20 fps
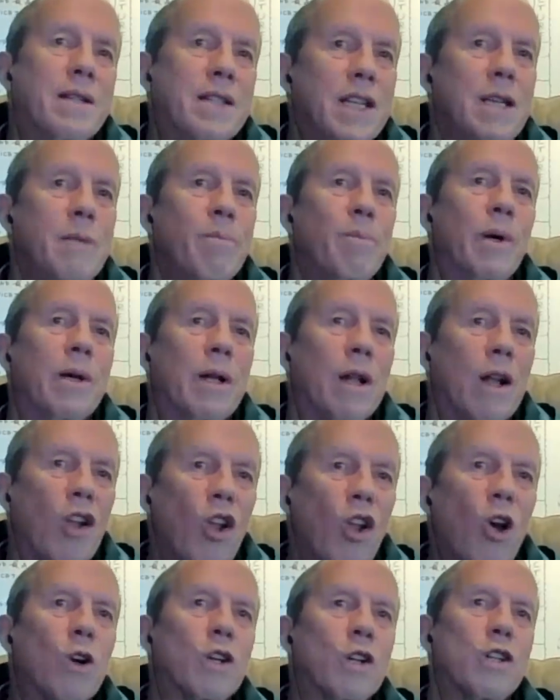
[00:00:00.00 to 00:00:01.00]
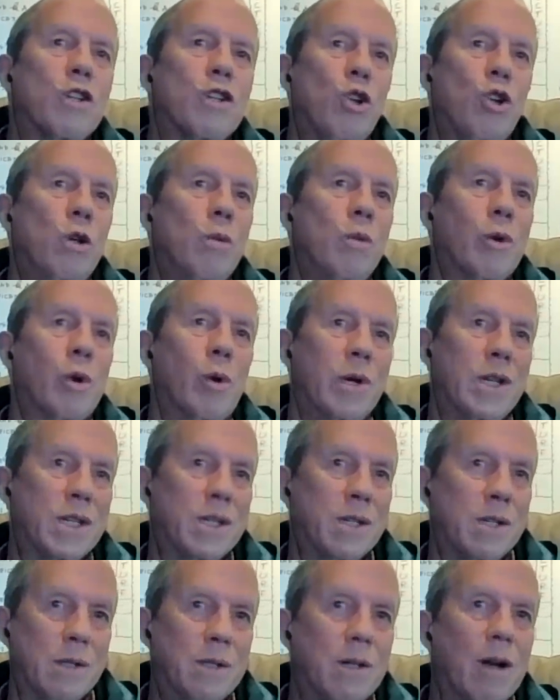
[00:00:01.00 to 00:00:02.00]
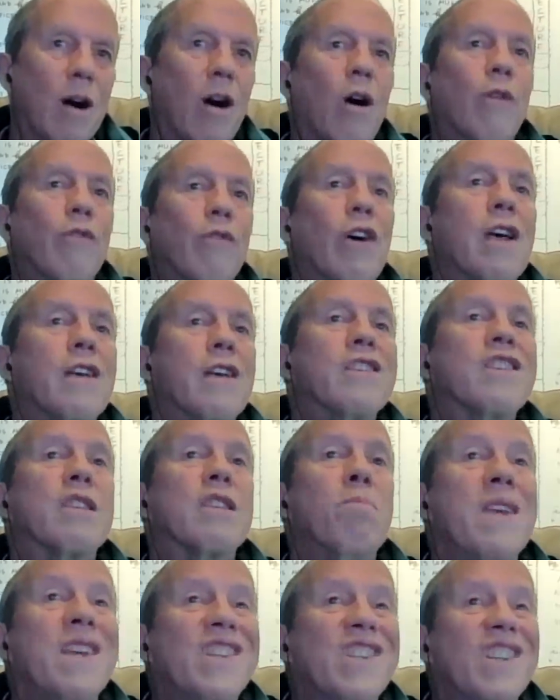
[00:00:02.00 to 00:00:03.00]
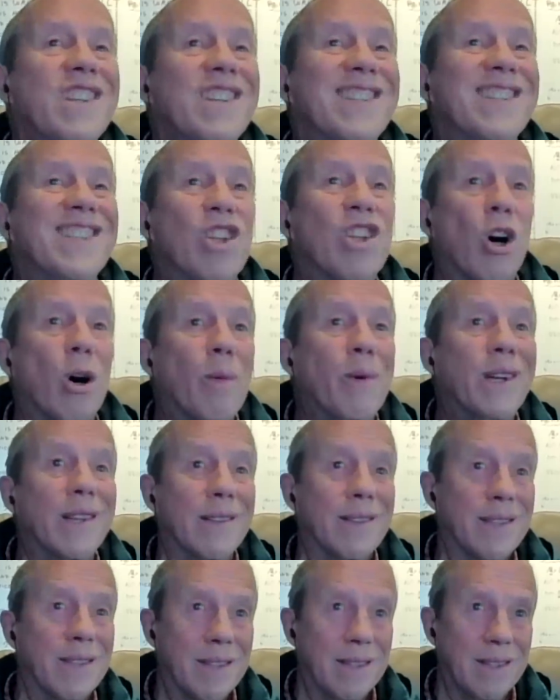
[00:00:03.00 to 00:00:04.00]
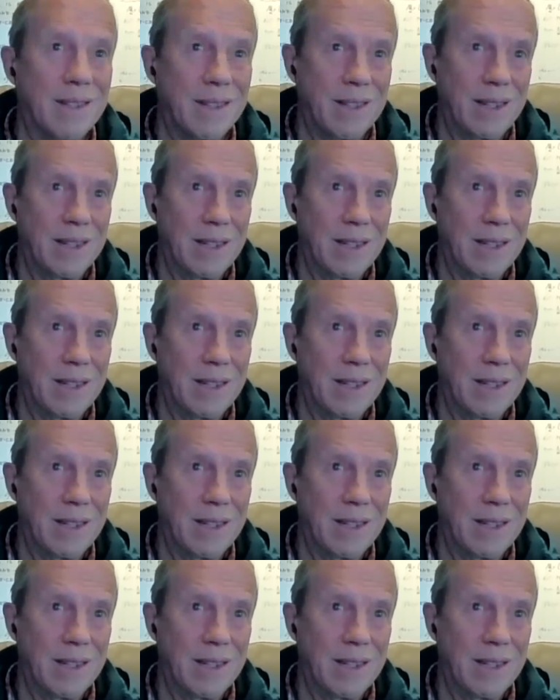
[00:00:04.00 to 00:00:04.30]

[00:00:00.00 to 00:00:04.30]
deeper, longer term question of species dominance.